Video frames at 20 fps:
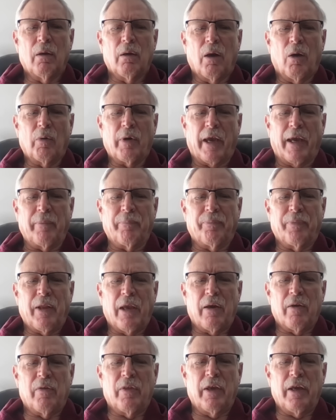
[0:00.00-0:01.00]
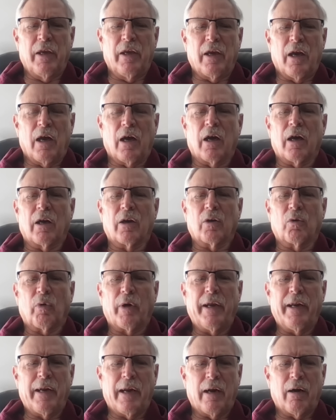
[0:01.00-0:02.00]
Okay, the uh,
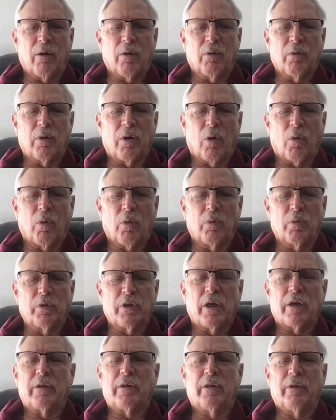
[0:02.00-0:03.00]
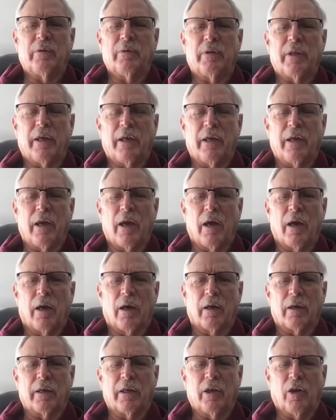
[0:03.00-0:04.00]
green arrow goes to the
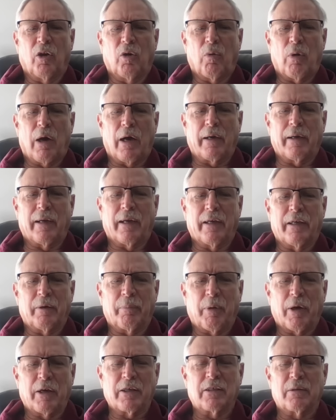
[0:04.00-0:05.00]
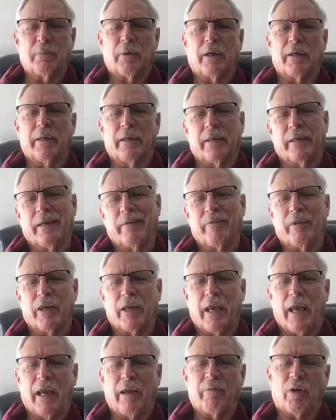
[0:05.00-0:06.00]
uh, kilowatt, and you press the button and give you
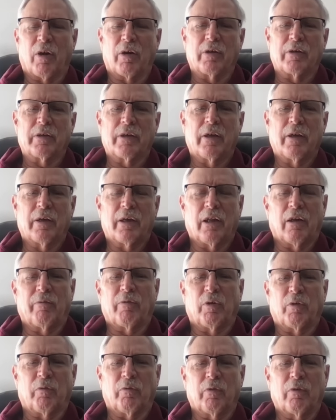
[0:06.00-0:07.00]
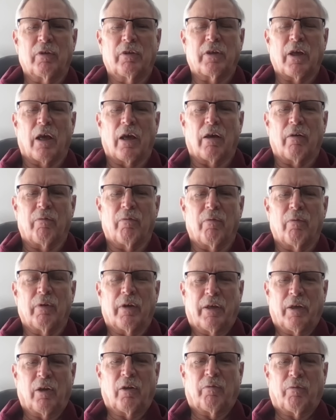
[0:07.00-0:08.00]
kVars, kilovolts, uh,
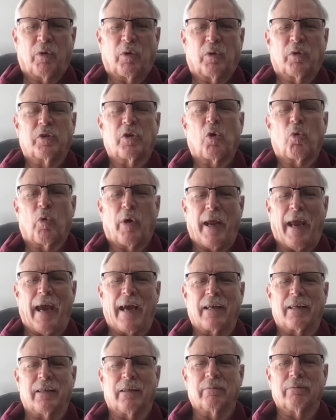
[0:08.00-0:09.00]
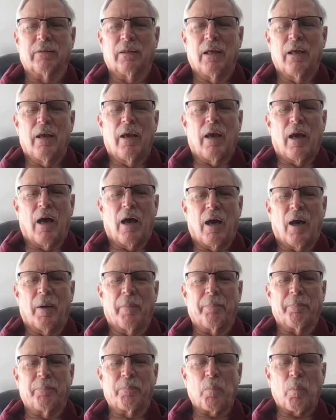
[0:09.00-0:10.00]
kilovolts reactive.
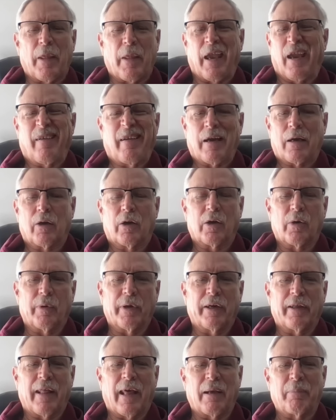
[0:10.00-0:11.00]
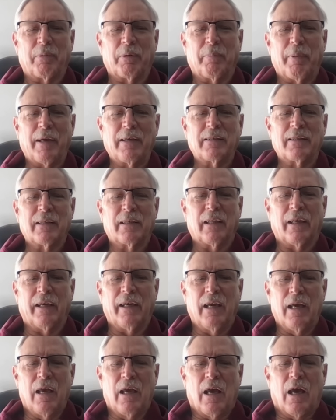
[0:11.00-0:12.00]
Um, okay, I'm not going to go into that, but
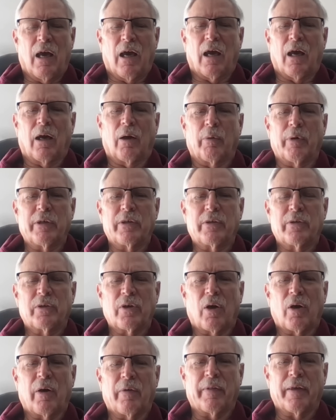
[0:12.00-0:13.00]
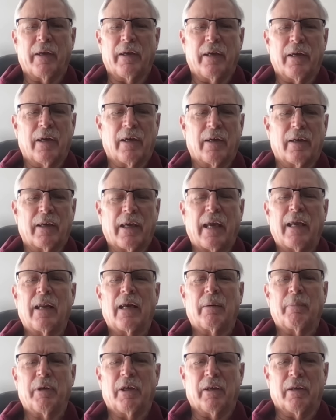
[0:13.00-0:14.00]
basically, uh, we saw the uh,
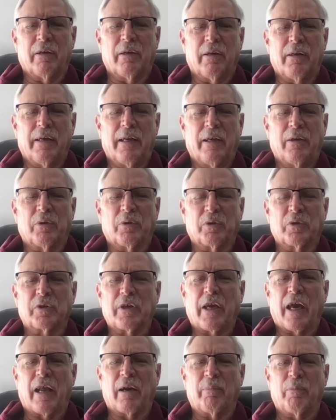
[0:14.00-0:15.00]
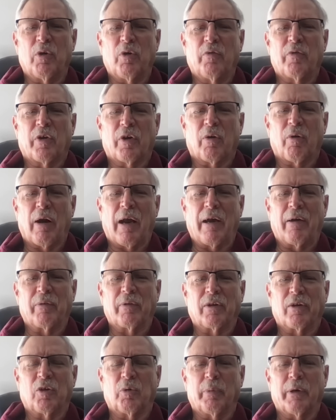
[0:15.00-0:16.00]
KW needles kind of moving around
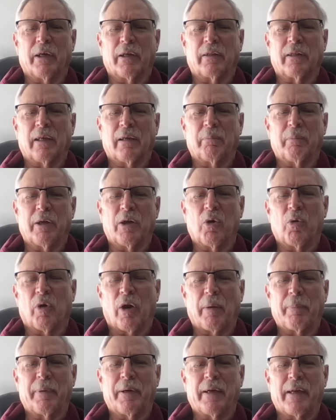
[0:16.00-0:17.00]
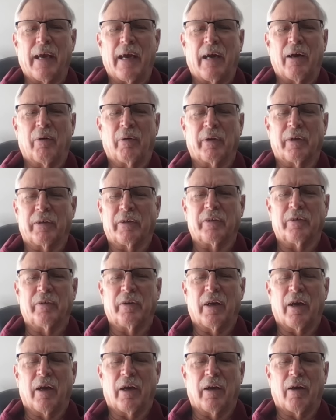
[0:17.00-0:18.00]
a little bit. They'd be going up and down and
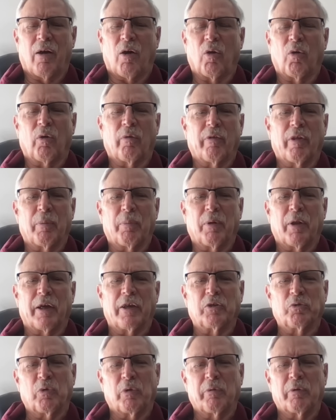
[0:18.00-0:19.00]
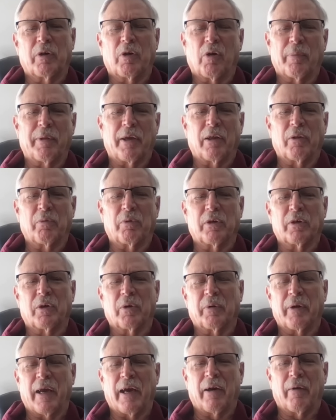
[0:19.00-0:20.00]
uh, all over the place. One would go up, the other one would
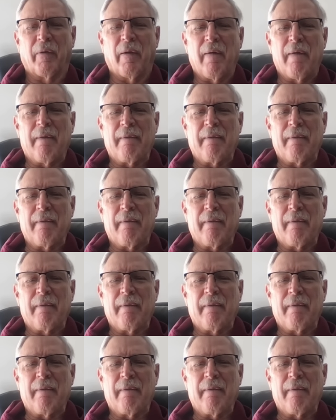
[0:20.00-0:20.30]
go down.